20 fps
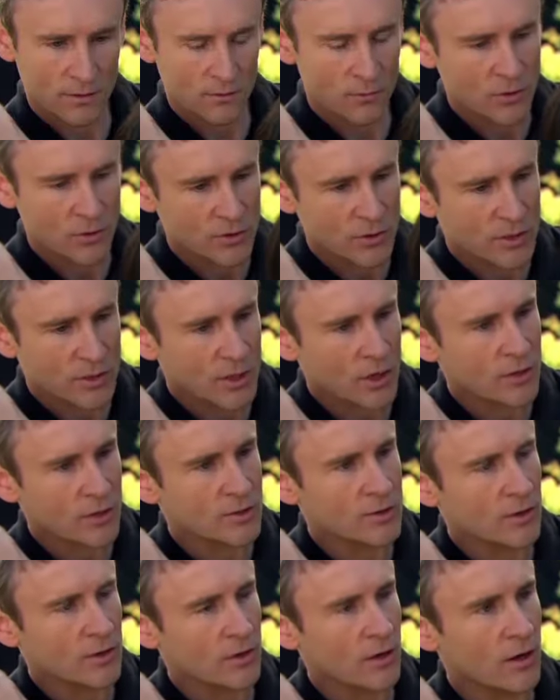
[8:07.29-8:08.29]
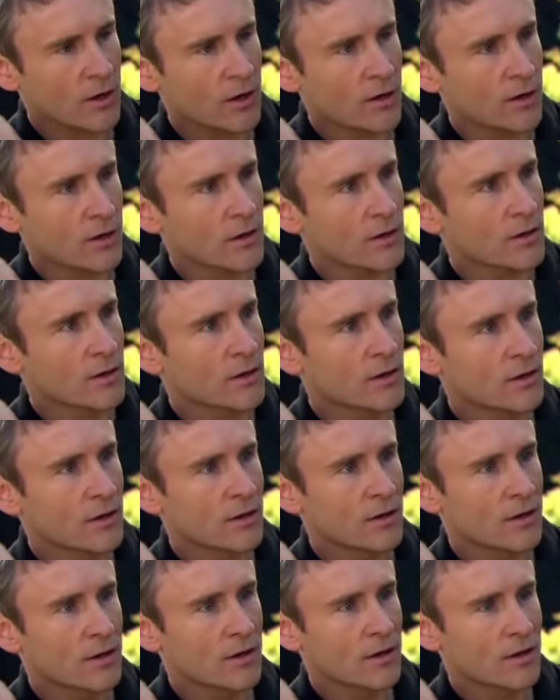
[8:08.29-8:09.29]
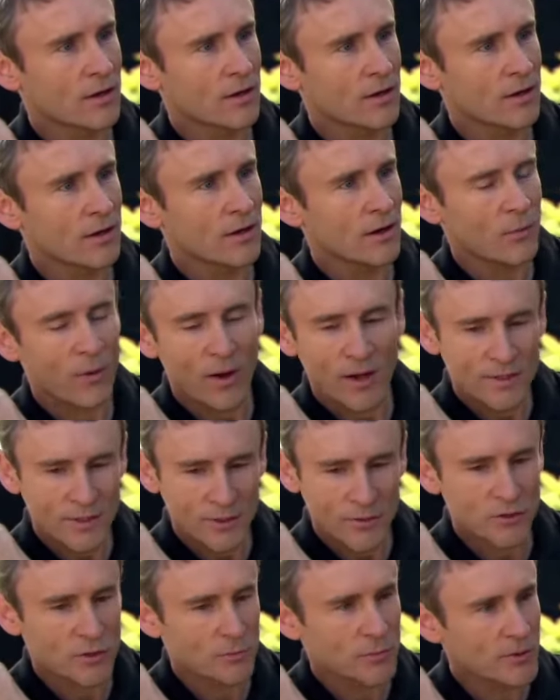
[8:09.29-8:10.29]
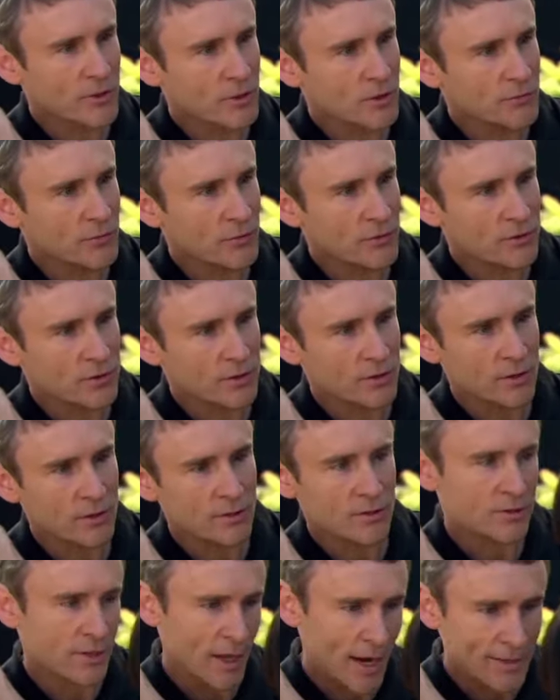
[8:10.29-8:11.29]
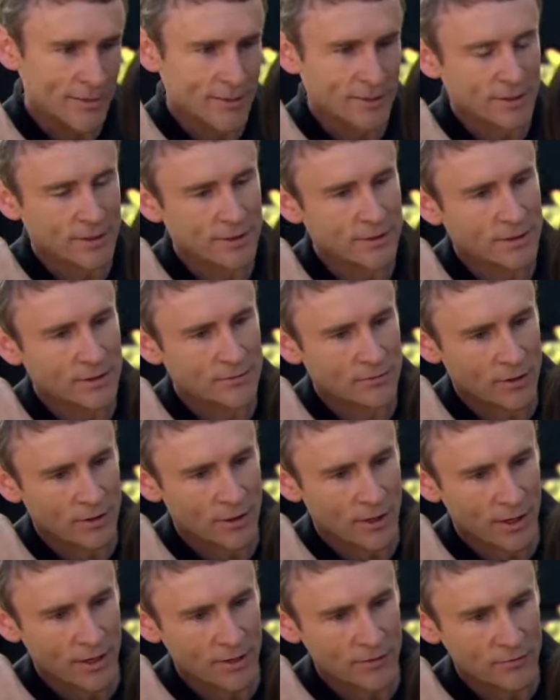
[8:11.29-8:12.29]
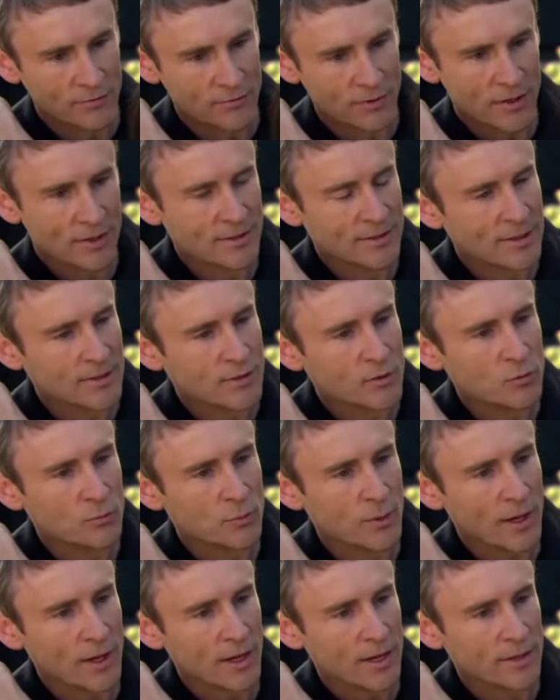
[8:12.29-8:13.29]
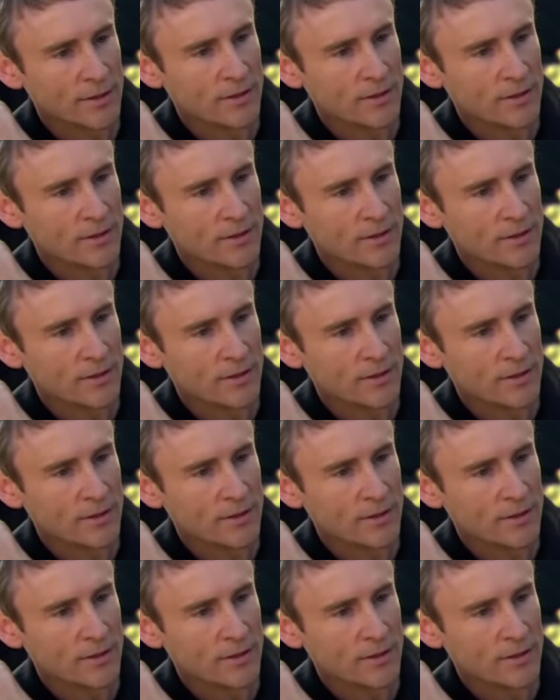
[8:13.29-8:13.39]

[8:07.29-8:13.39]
Well, she cost a lot. Why shouldn't you be useful to us? Then she can live her life. Is that so bad?